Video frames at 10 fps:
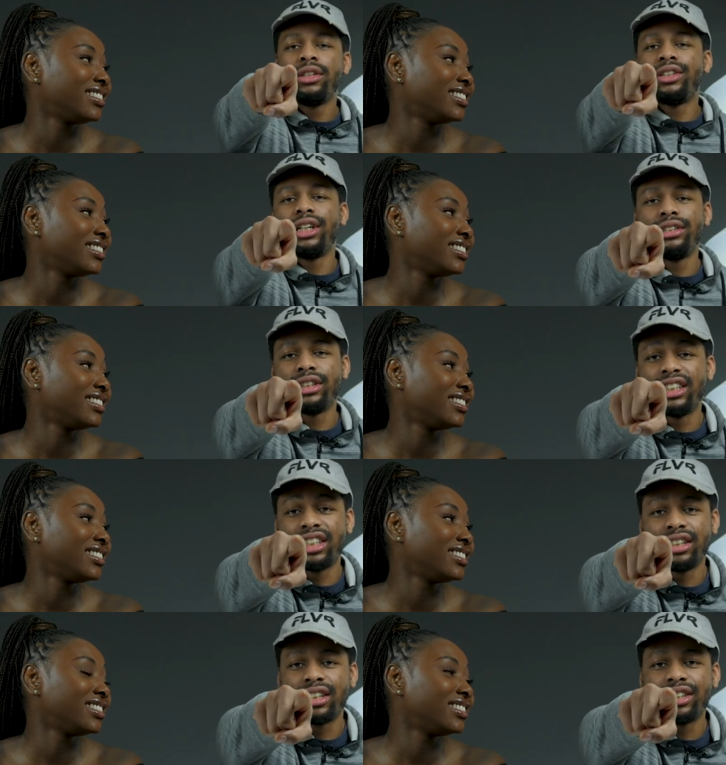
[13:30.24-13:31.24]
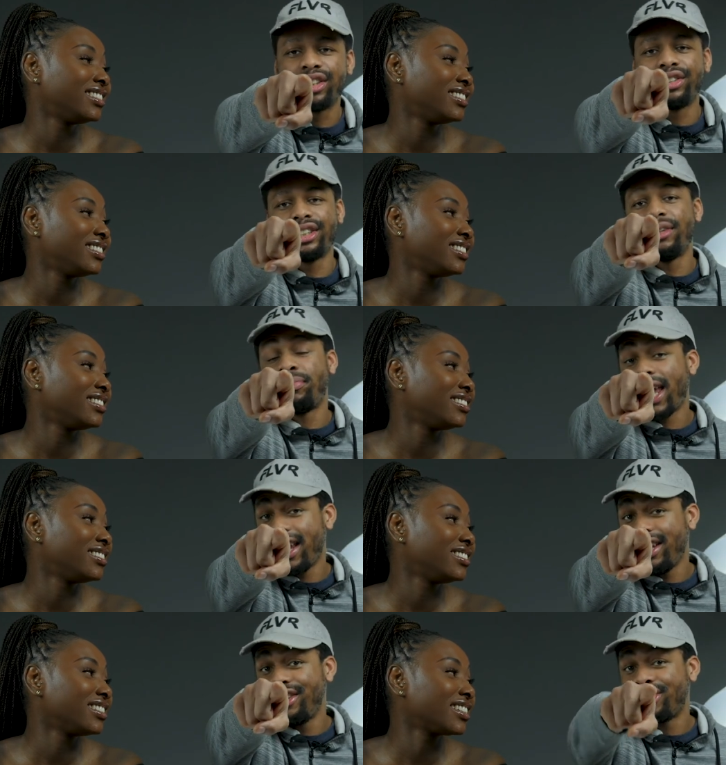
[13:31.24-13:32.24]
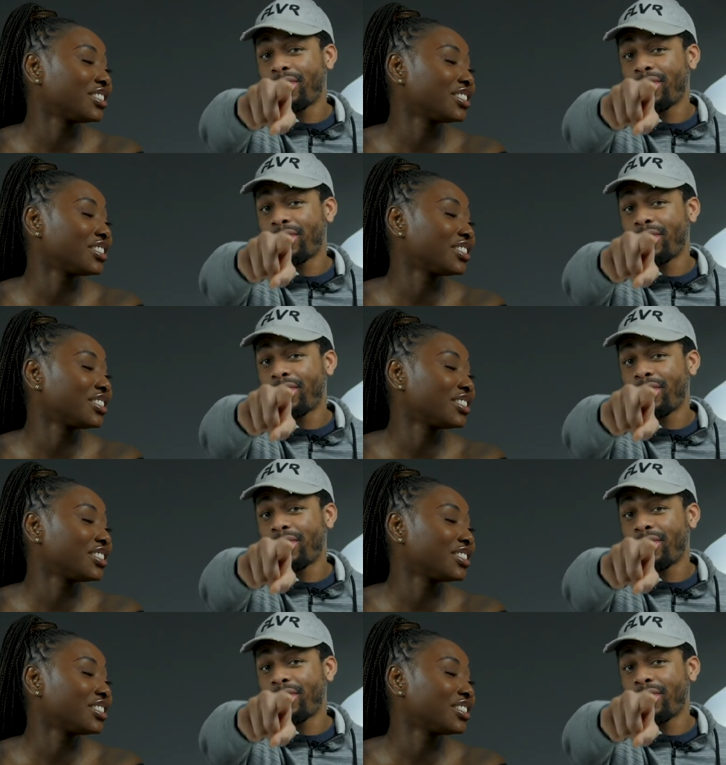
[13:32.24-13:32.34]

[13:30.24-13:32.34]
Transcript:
Speaker 1: the the the the, the, the page.